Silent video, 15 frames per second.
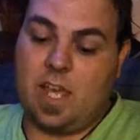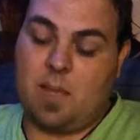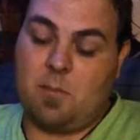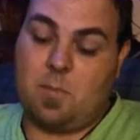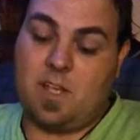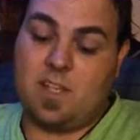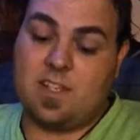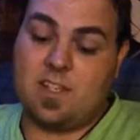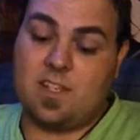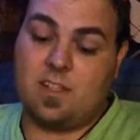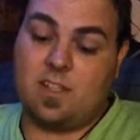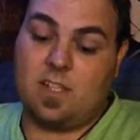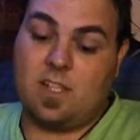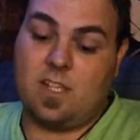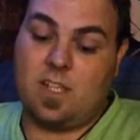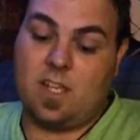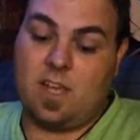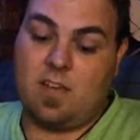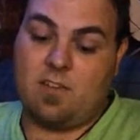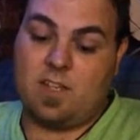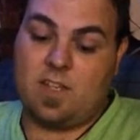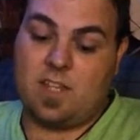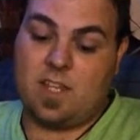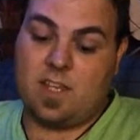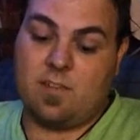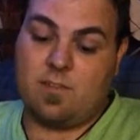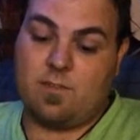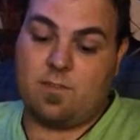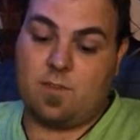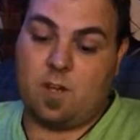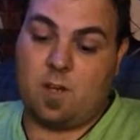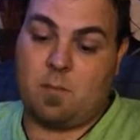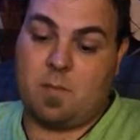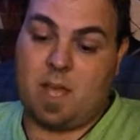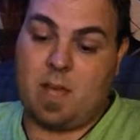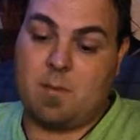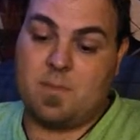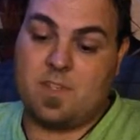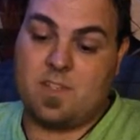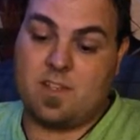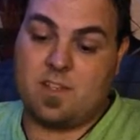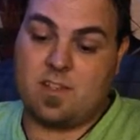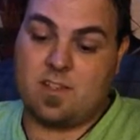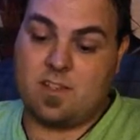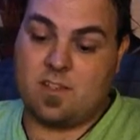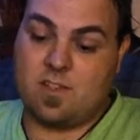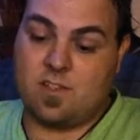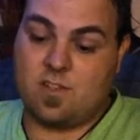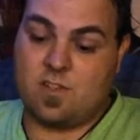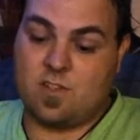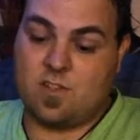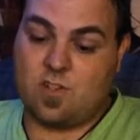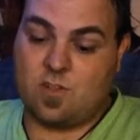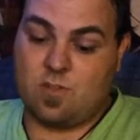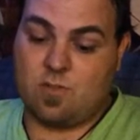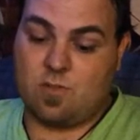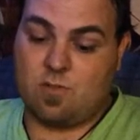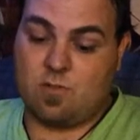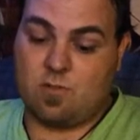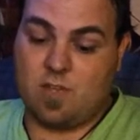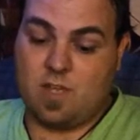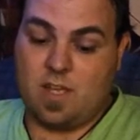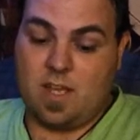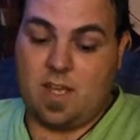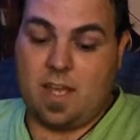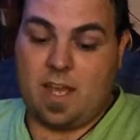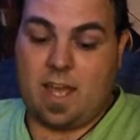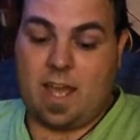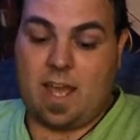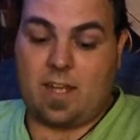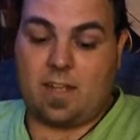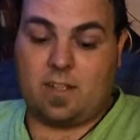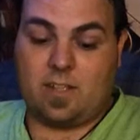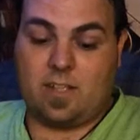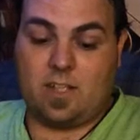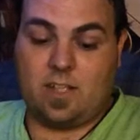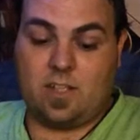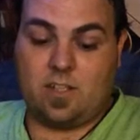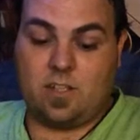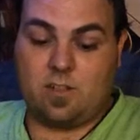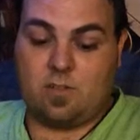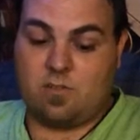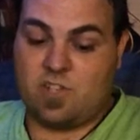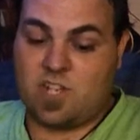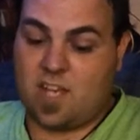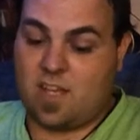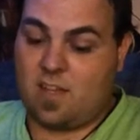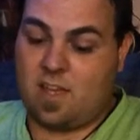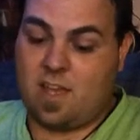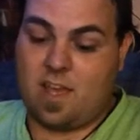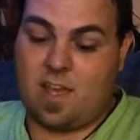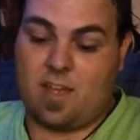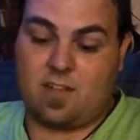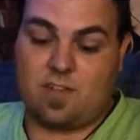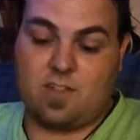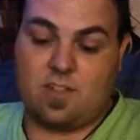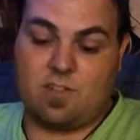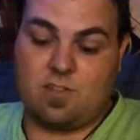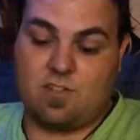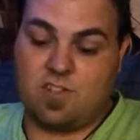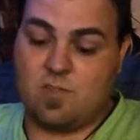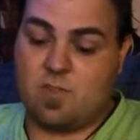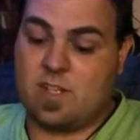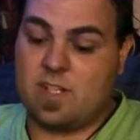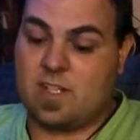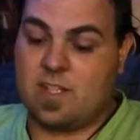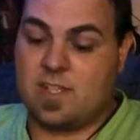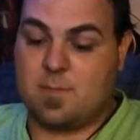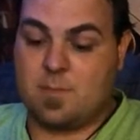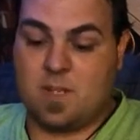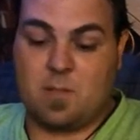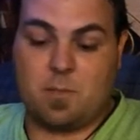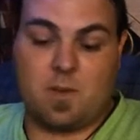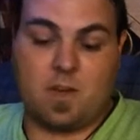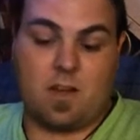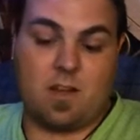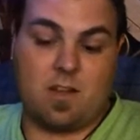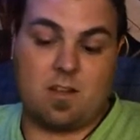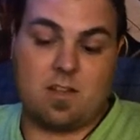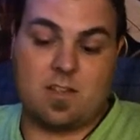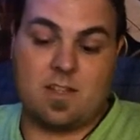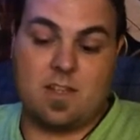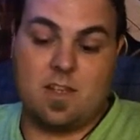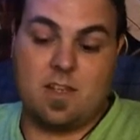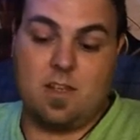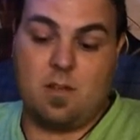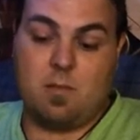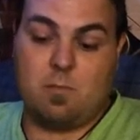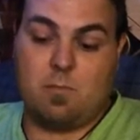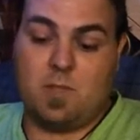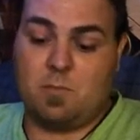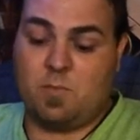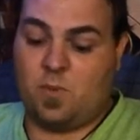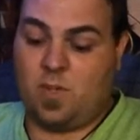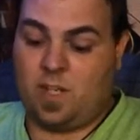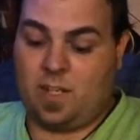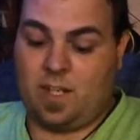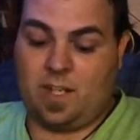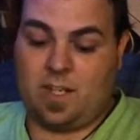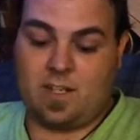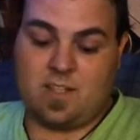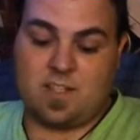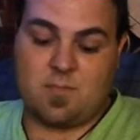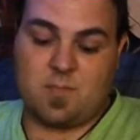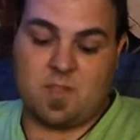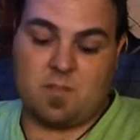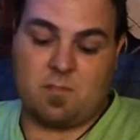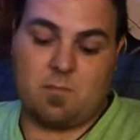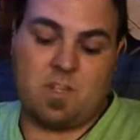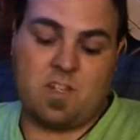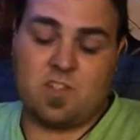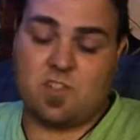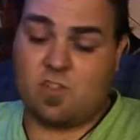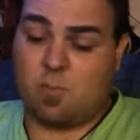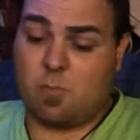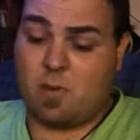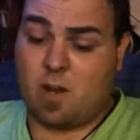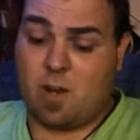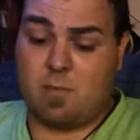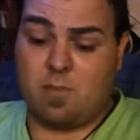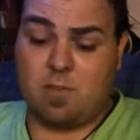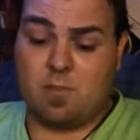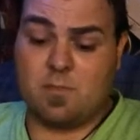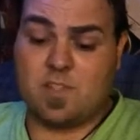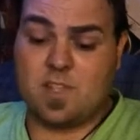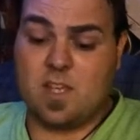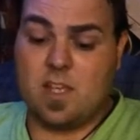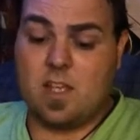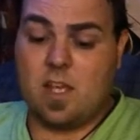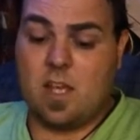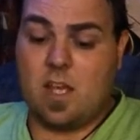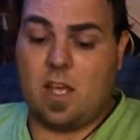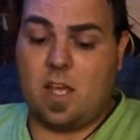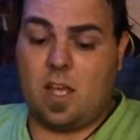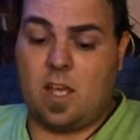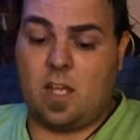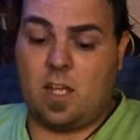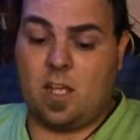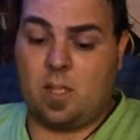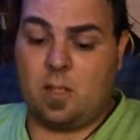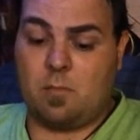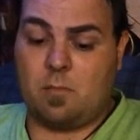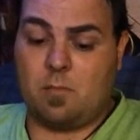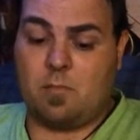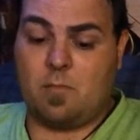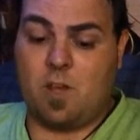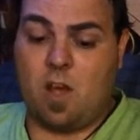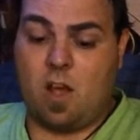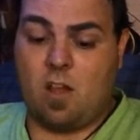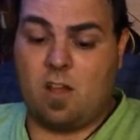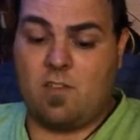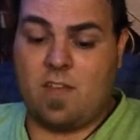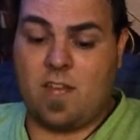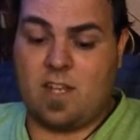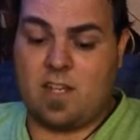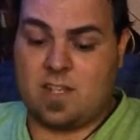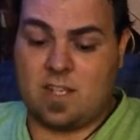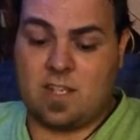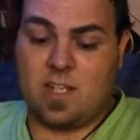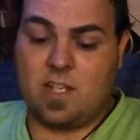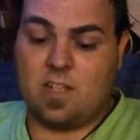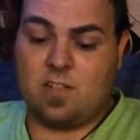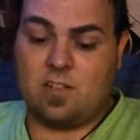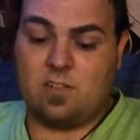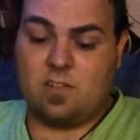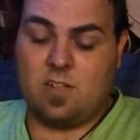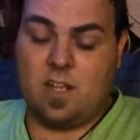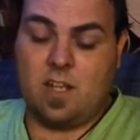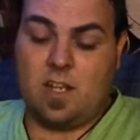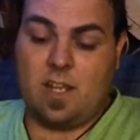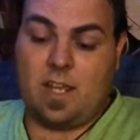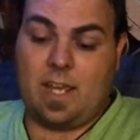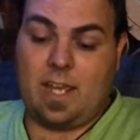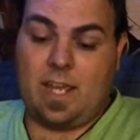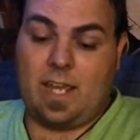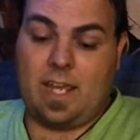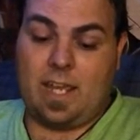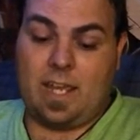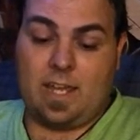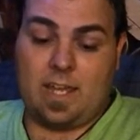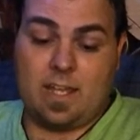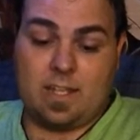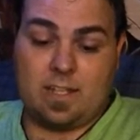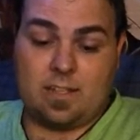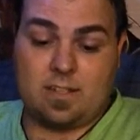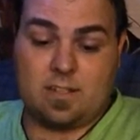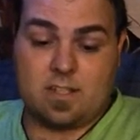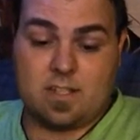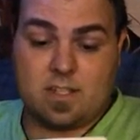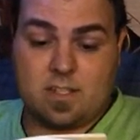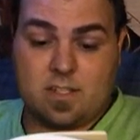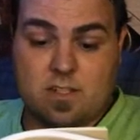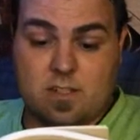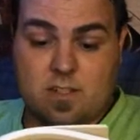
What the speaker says: and basically everything from abscesses to acne to jet lag to joints, menopause, memory enhancement, menstrual problems. All of that is in here, and